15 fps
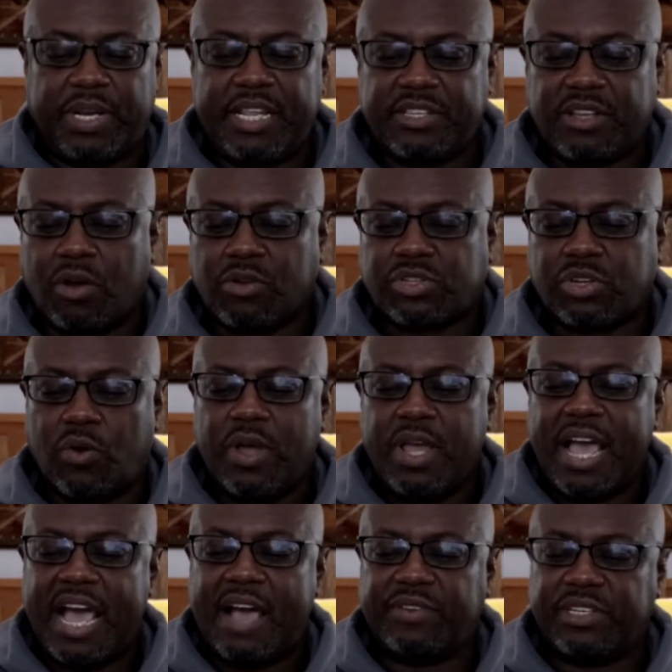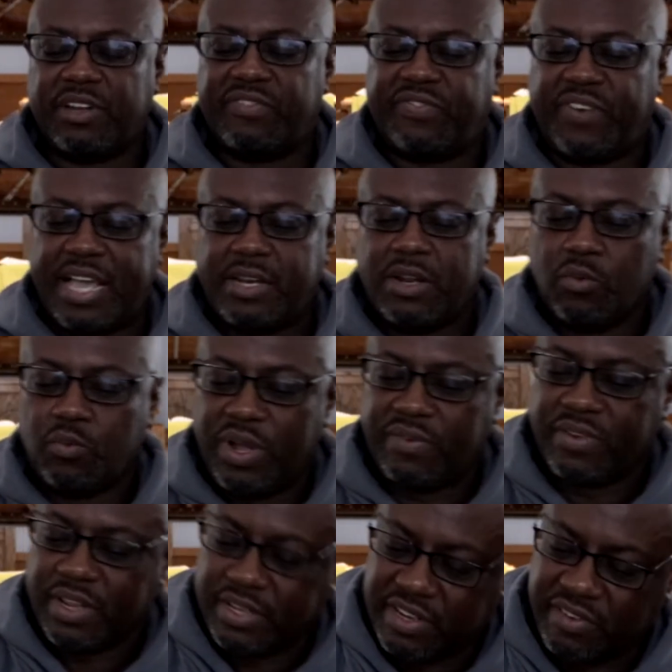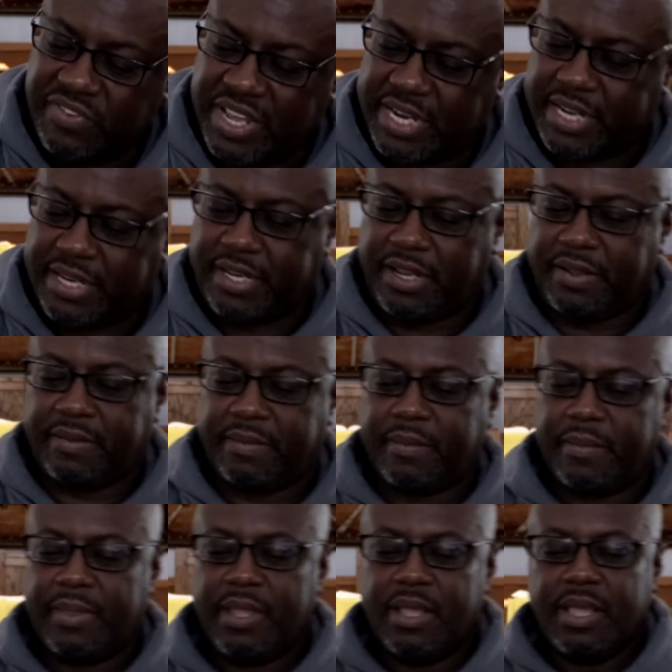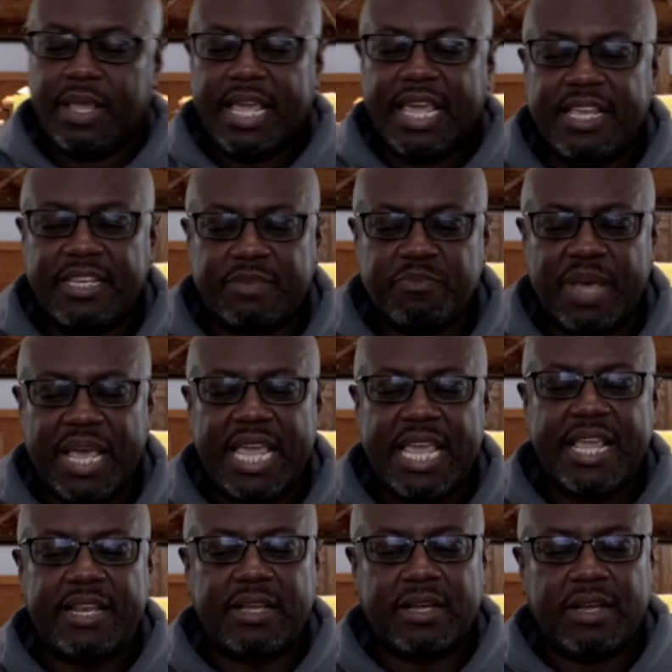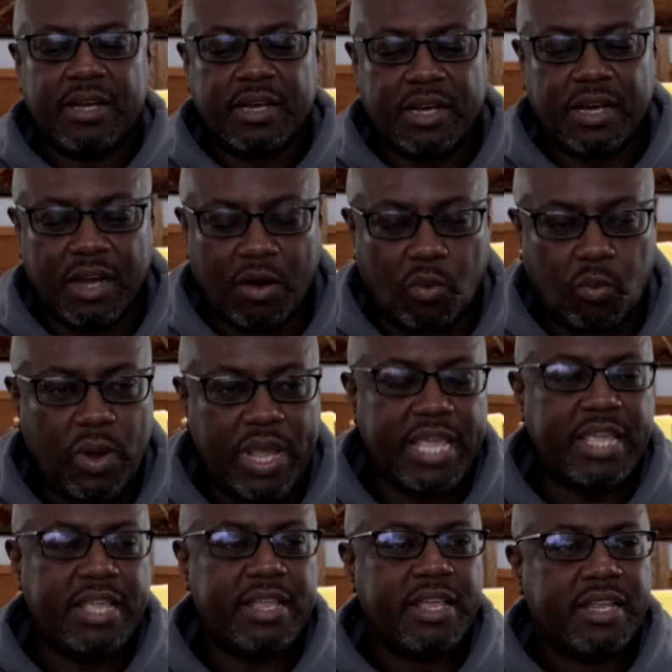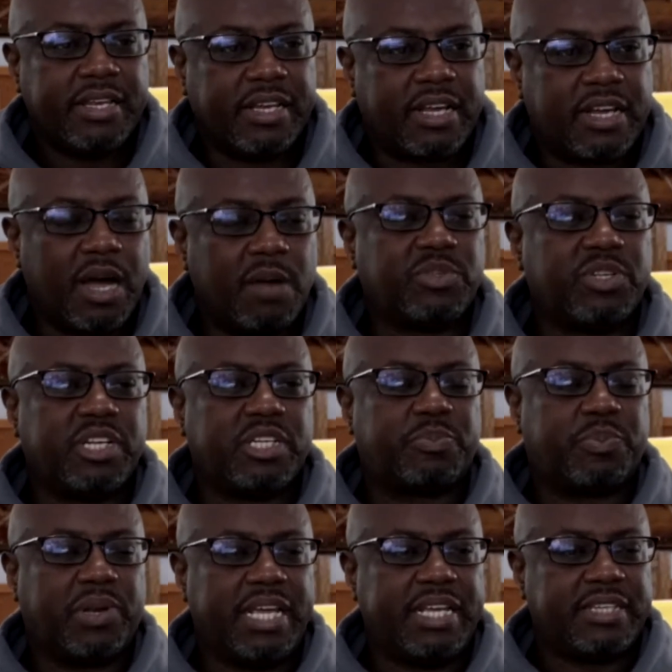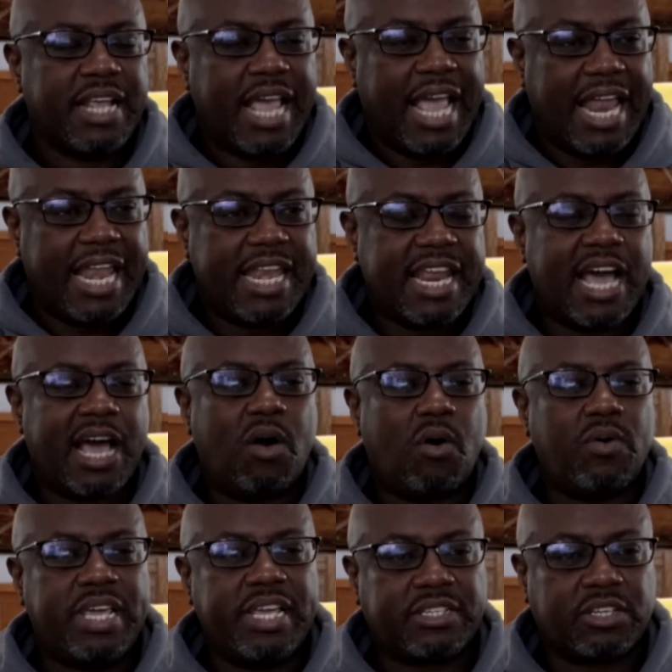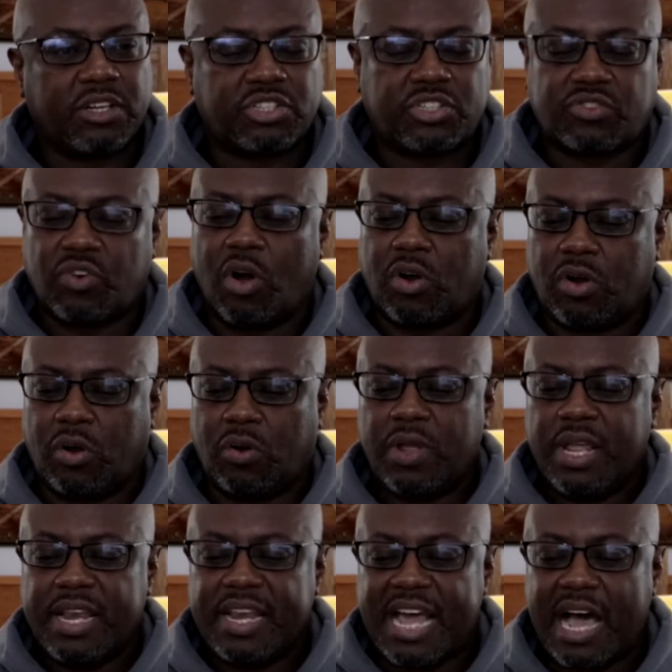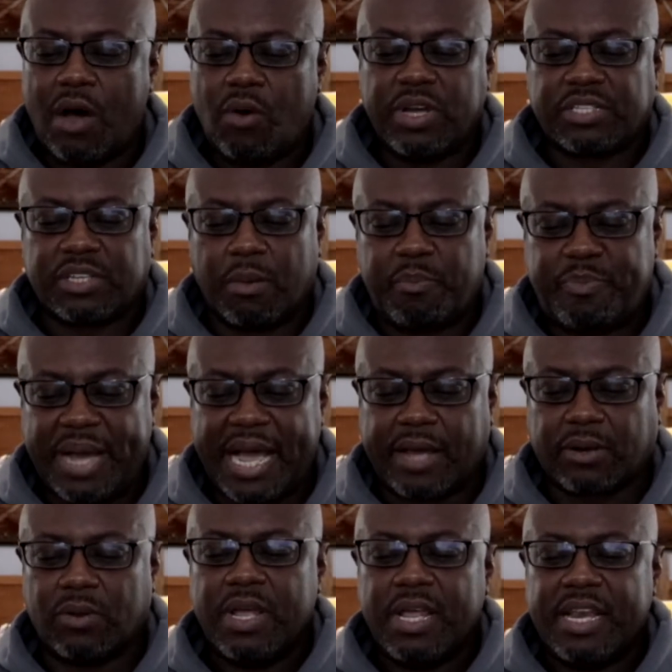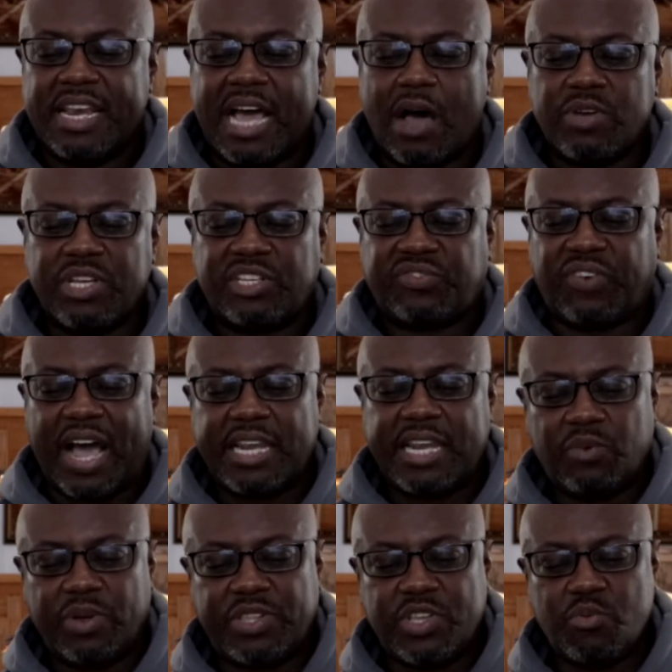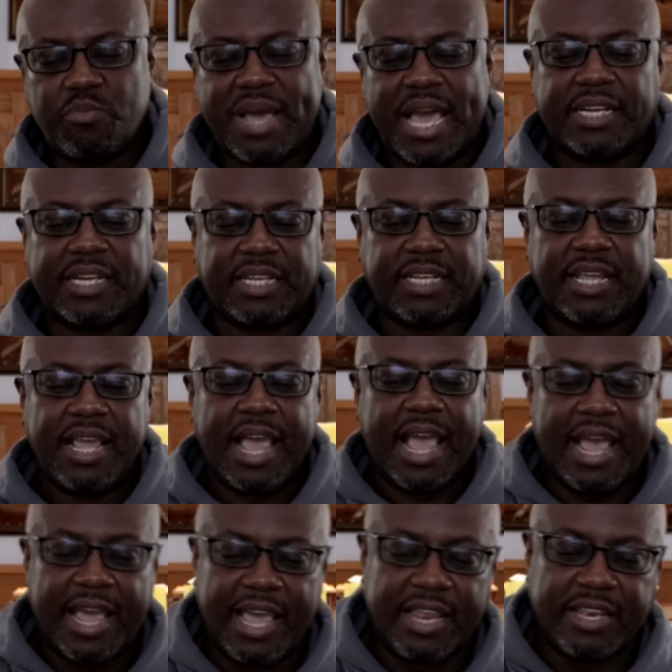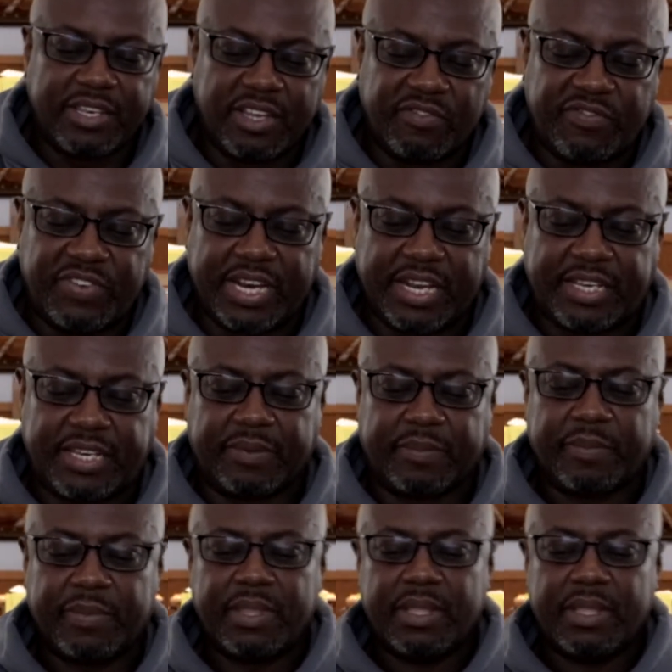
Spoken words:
He's also having to fight with divinity. He's made a way to come to this place, and now it's a struggle. Now it's a battle. Now he's fighting with humanity and divinity.